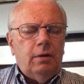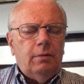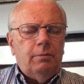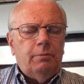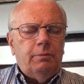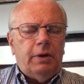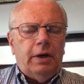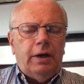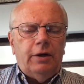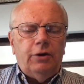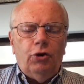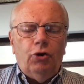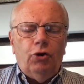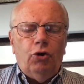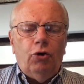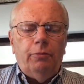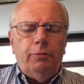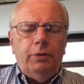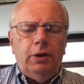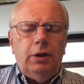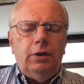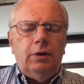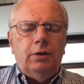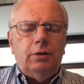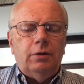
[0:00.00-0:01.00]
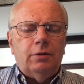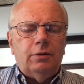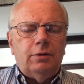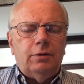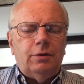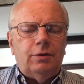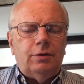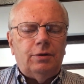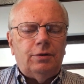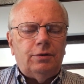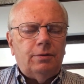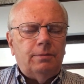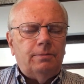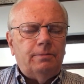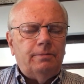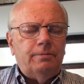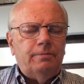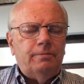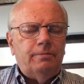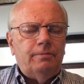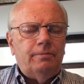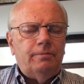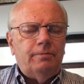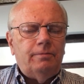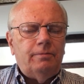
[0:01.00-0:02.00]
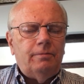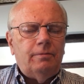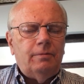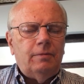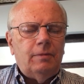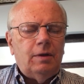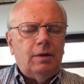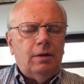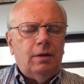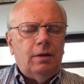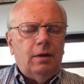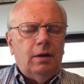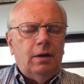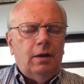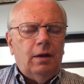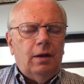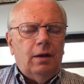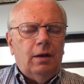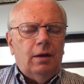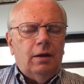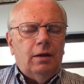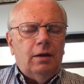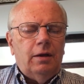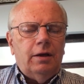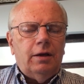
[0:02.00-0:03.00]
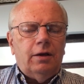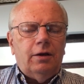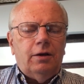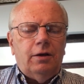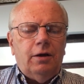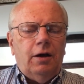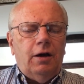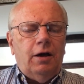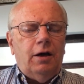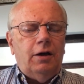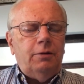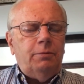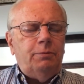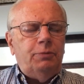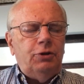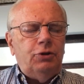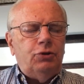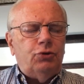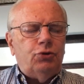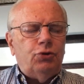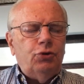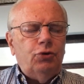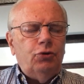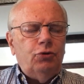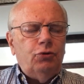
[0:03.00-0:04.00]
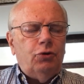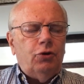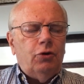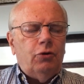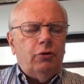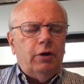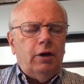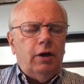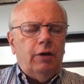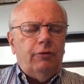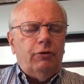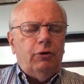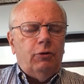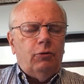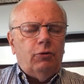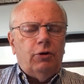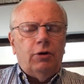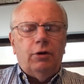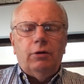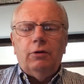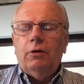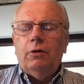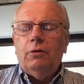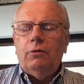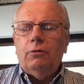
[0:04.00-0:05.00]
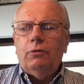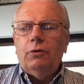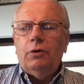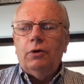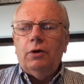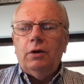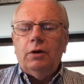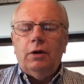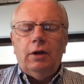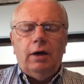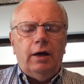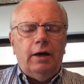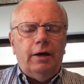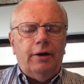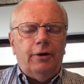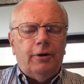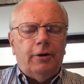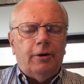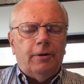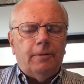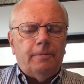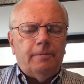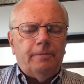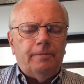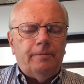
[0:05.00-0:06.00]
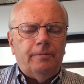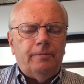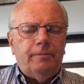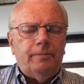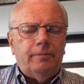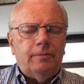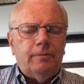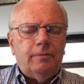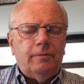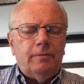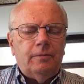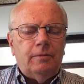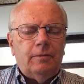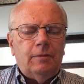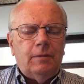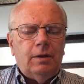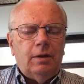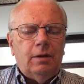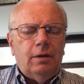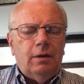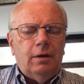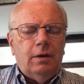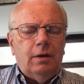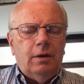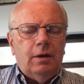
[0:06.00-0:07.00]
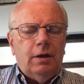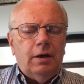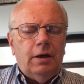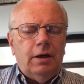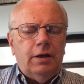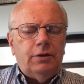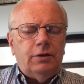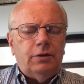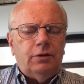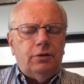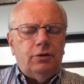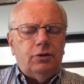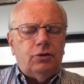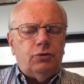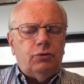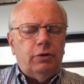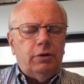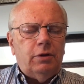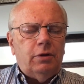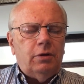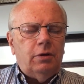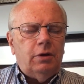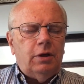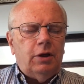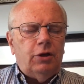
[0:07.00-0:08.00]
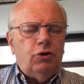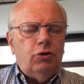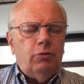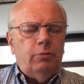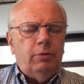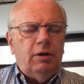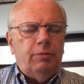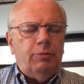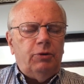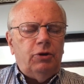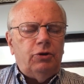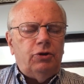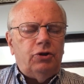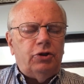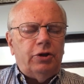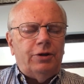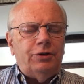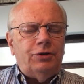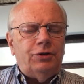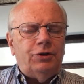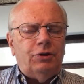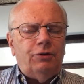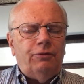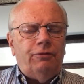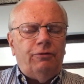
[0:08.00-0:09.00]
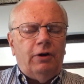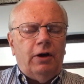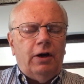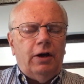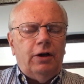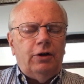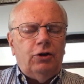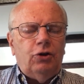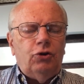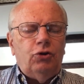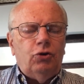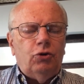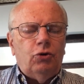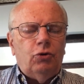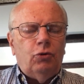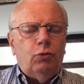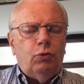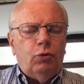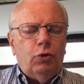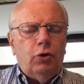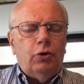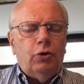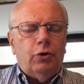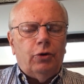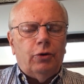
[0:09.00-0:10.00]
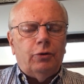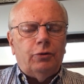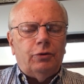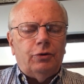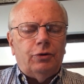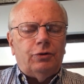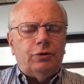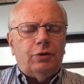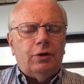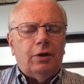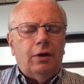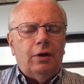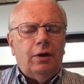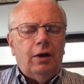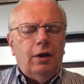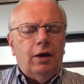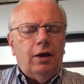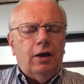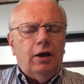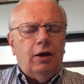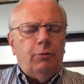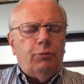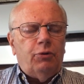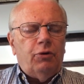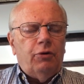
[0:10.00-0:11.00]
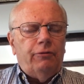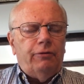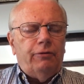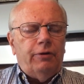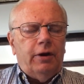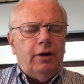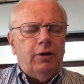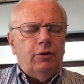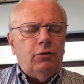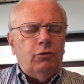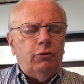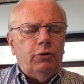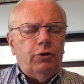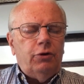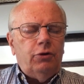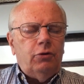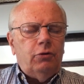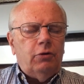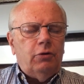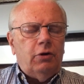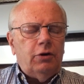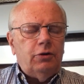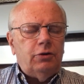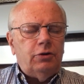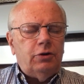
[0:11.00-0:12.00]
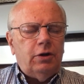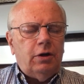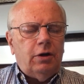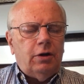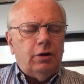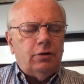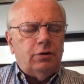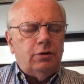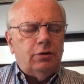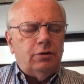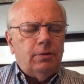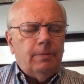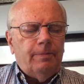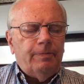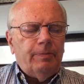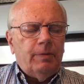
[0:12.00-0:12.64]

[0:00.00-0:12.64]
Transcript: By no means. Let God be true, though everyone were a liar. As it is written, that you may be justified in your words and prevail when you are judged.